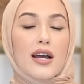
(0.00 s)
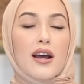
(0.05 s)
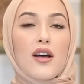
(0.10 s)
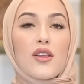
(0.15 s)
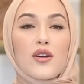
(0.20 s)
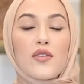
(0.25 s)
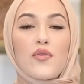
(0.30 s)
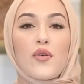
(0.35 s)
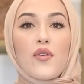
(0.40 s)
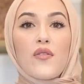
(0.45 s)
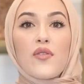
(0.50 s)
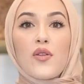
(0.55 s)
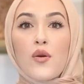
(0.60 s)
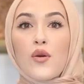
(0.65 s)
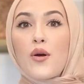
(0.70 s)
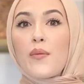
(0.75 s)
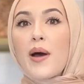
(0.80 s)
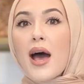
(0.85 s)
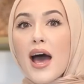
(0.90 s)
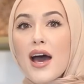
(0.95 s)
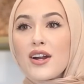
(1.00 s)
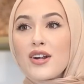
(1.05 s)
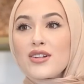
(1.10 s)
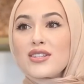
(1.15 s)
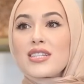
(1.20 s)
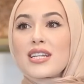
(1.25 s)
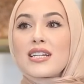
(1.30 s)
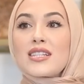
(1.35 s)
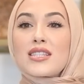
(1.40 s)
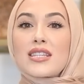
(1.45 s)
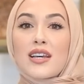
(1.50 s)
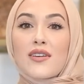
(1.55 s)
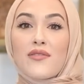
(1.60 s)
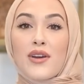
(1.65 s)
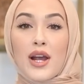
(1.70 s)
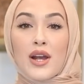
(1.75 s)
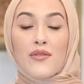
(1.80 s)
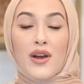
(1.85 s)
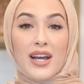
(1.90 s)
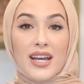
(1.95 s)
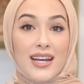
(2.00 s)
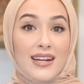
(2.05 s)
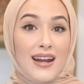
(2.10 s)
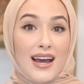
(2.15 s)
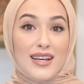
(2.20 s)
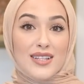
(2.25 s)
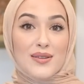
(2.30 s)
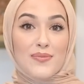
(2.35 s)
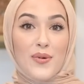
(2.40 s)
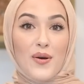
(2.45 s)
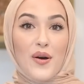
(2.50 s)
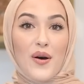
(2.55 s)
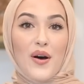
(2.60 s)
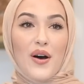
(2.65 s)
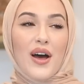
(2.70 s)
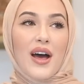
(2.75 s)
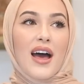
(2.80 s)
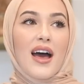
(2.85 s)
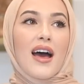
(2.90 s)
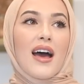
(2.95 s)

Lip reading: colorful floral patterns and it's like very recognizable.